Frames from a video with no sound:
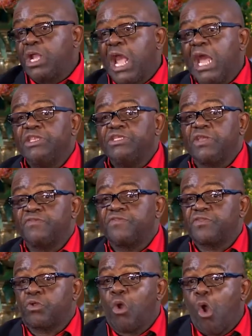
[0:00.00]
can't
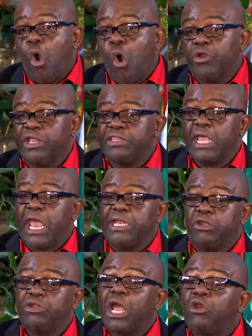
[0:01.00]
just go on and, and
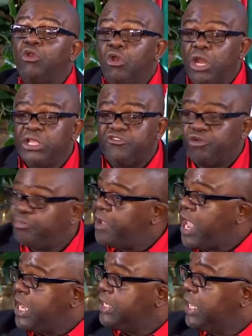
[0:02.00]
not acknowledge your
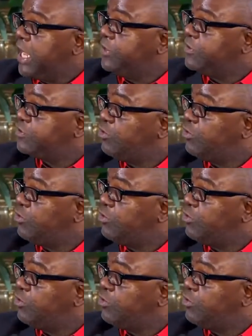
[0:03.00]
pain and